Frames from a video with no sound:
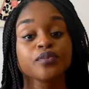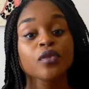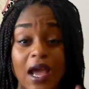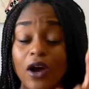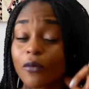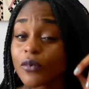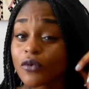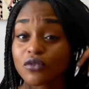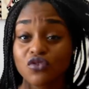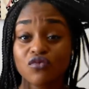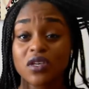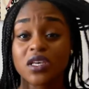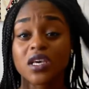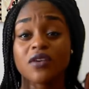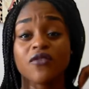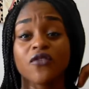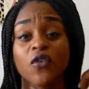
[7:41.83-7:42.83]
I hope it was
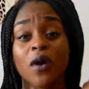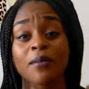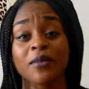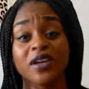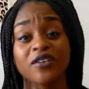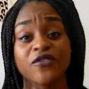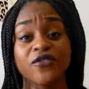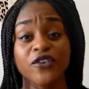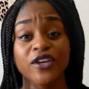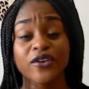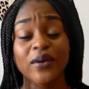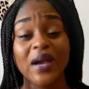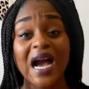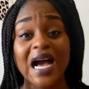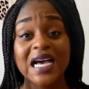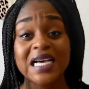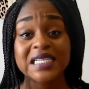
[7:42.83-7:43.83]
really informative for you
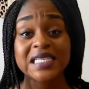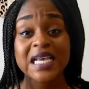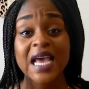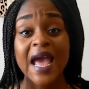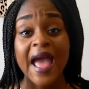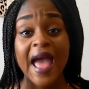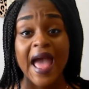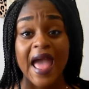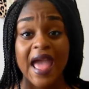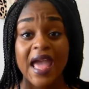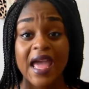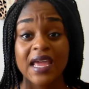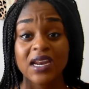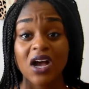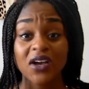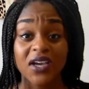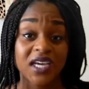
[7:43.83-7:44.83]
guys,
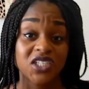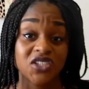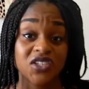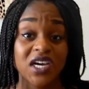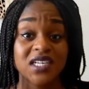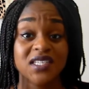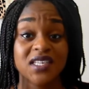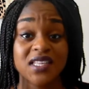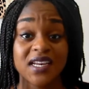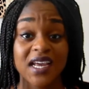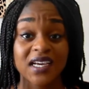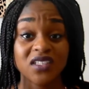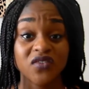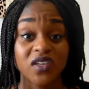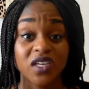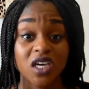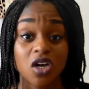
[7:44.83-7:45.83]
and I'll catch you guys in the
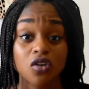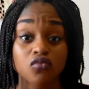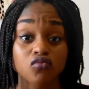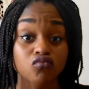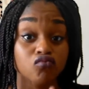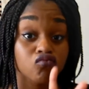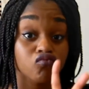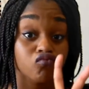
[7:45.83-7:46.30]
next video.